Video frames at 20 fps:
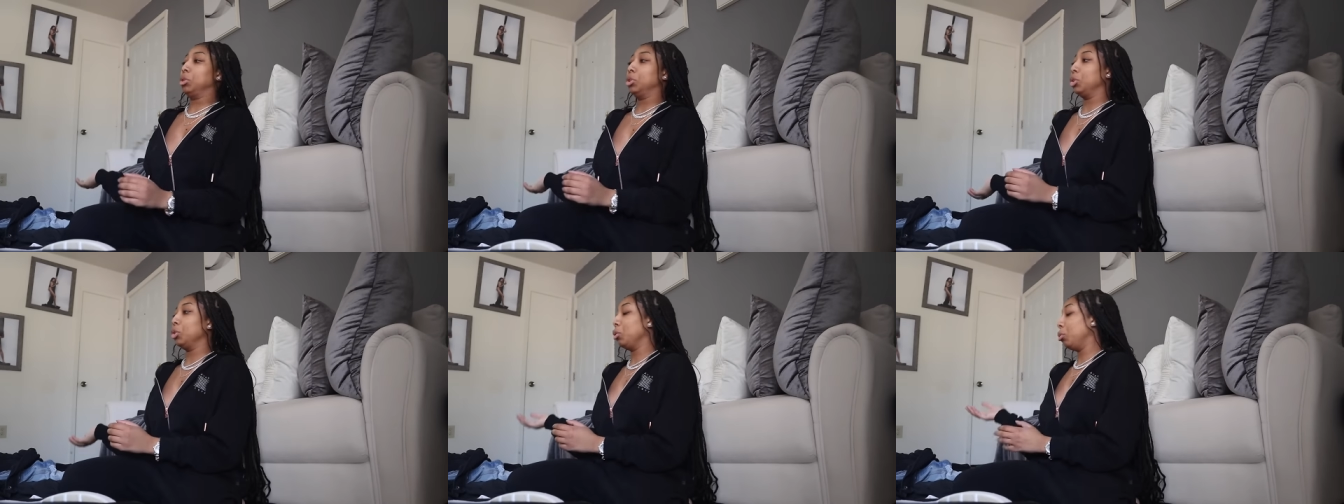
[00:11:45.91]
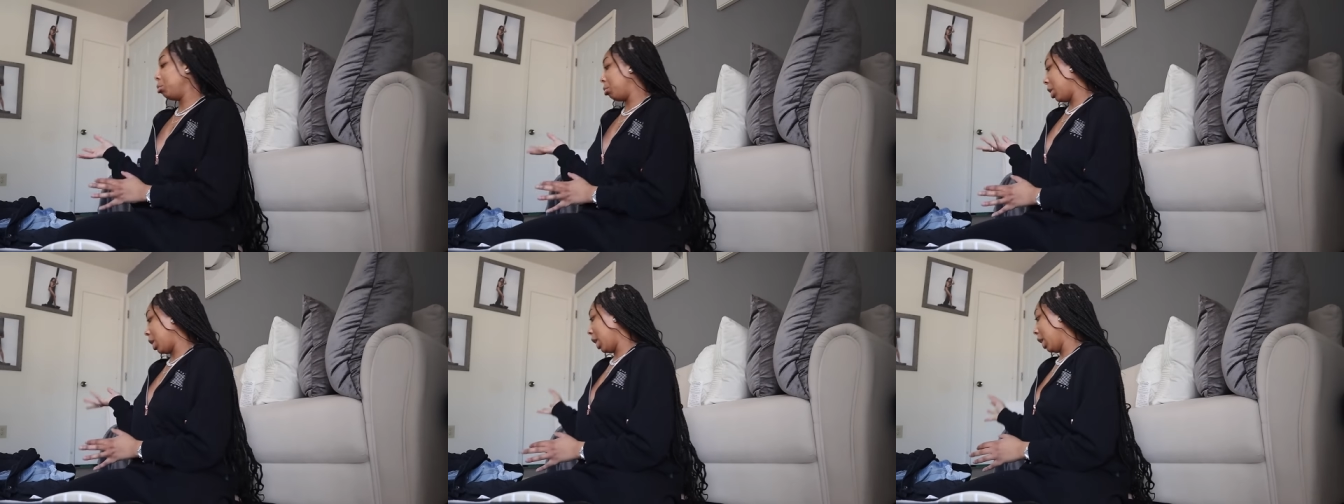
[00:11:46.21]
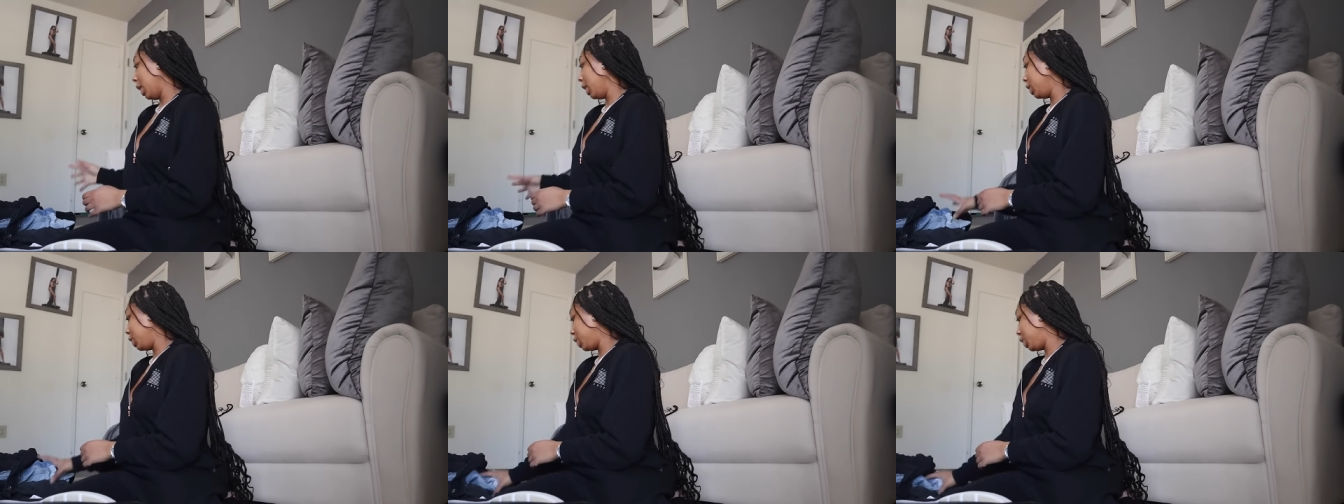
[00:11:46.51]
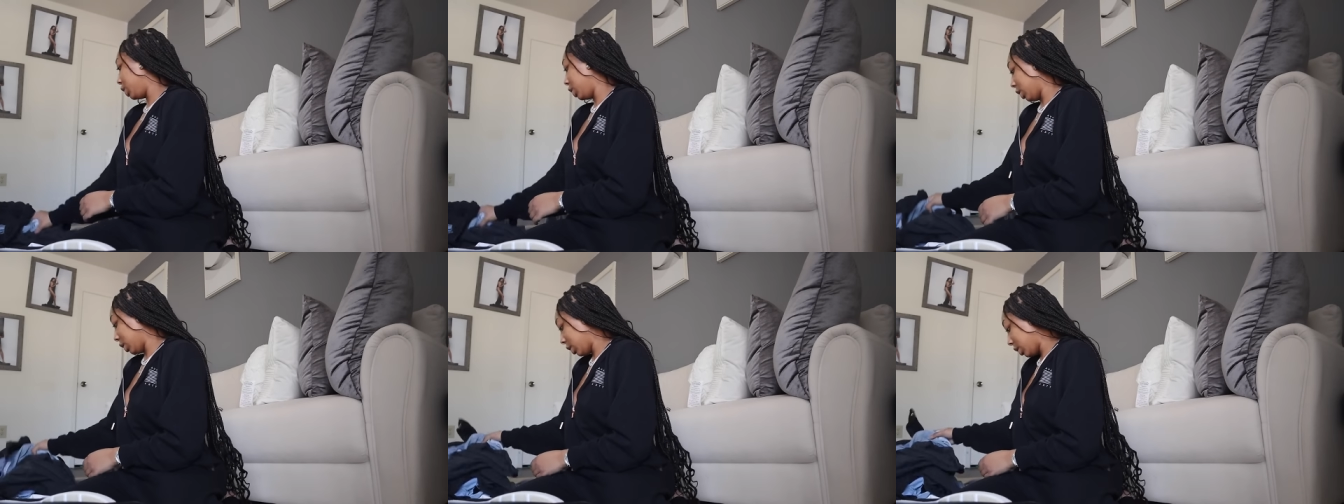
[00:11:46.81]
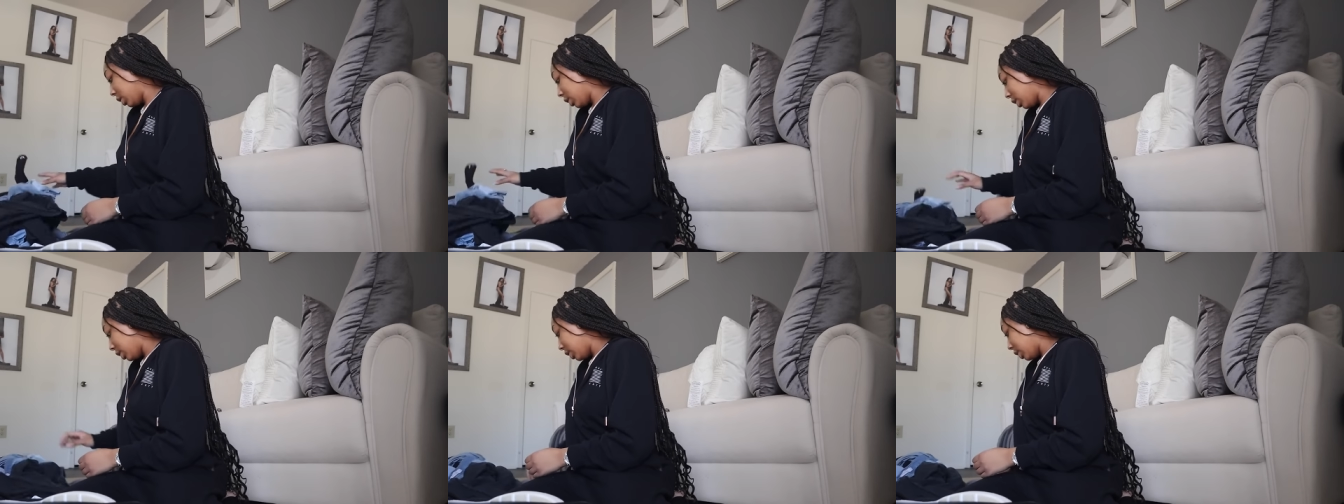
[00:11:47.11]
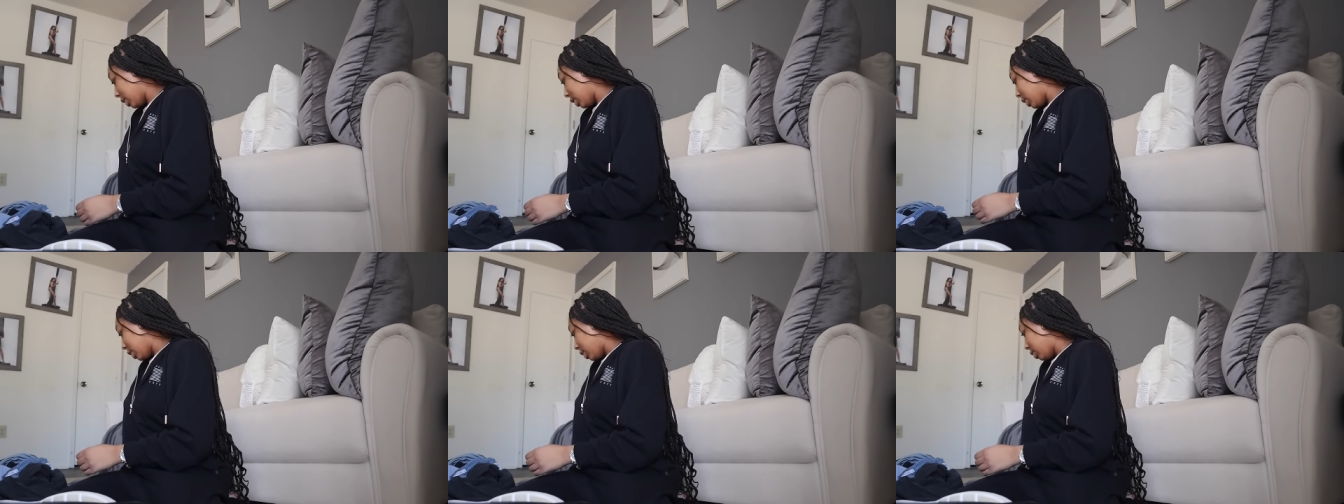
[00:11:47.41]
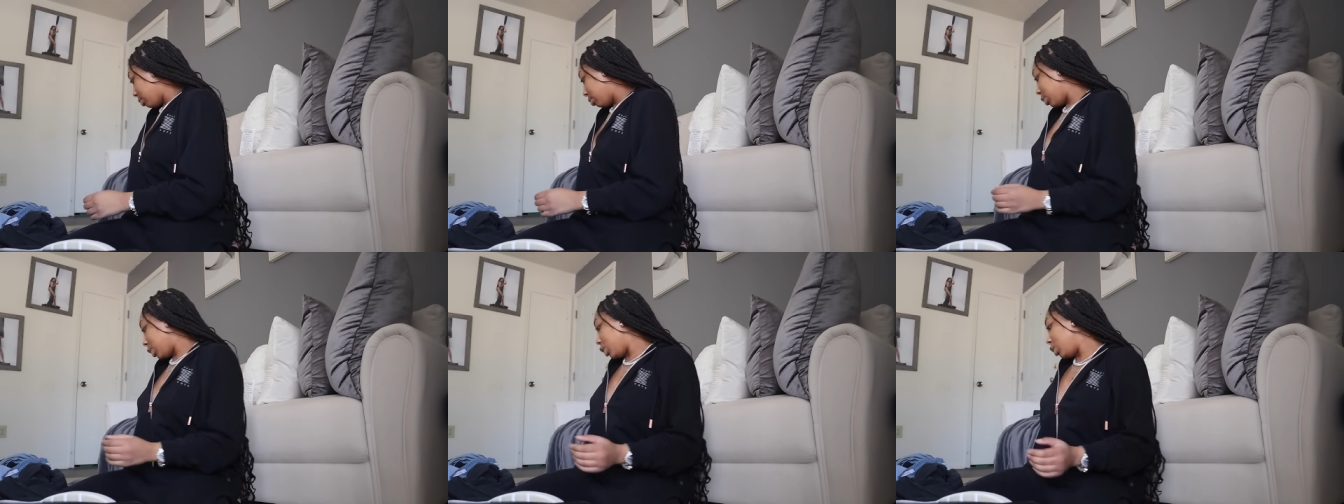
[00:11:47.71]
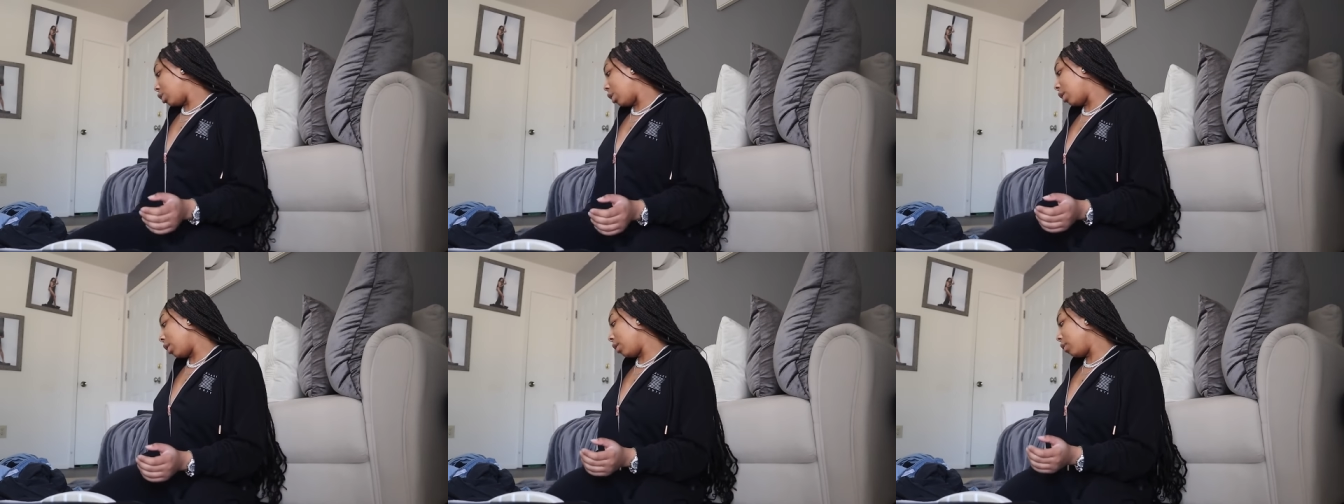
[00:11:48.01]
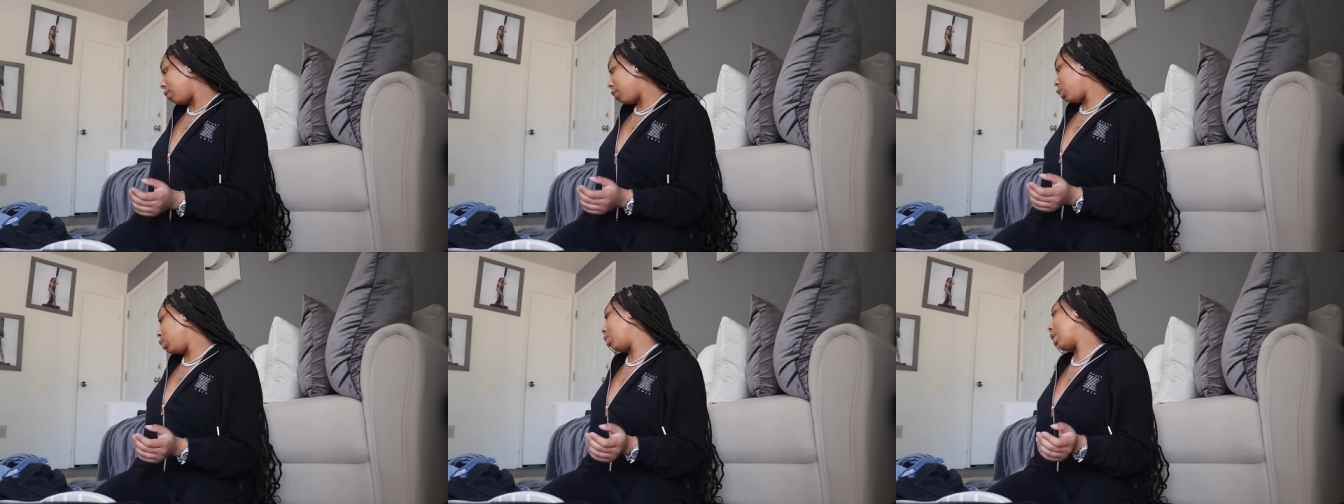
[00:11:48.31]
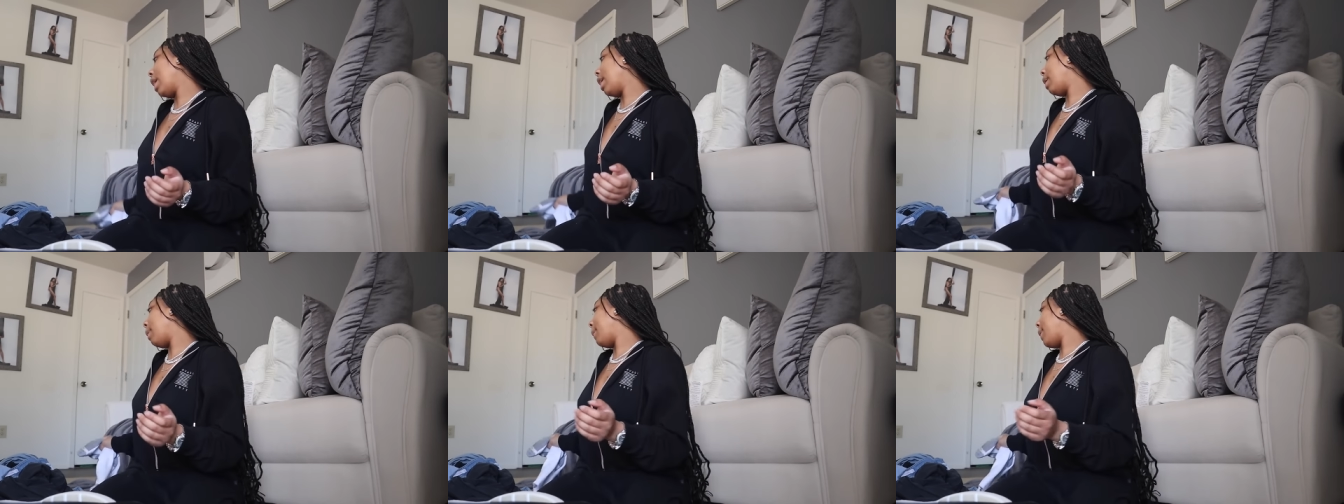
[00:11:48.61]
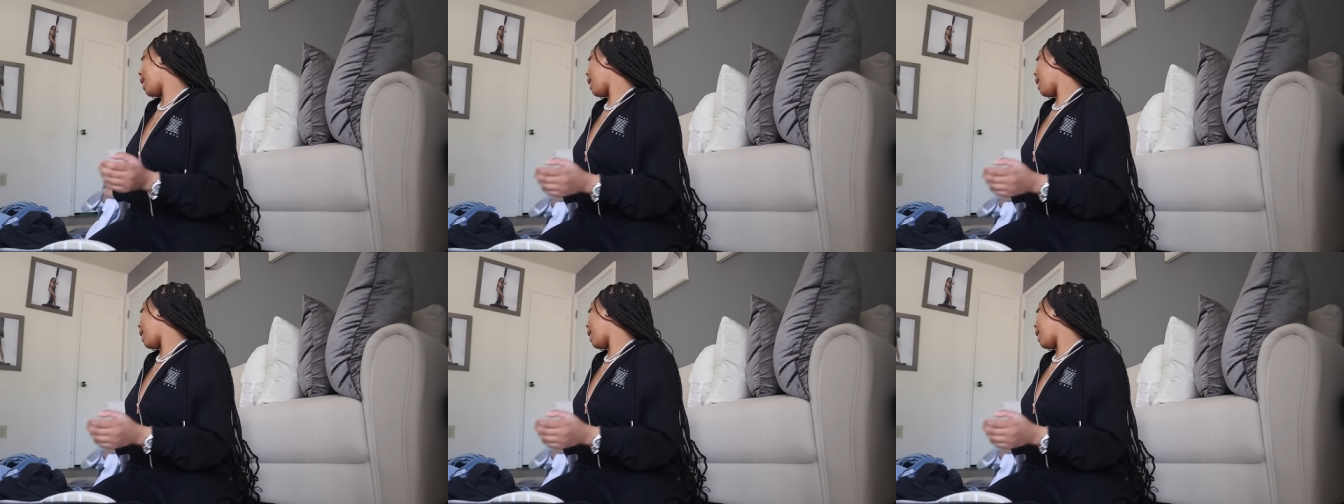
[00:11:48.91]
too much. But you know, if you're not a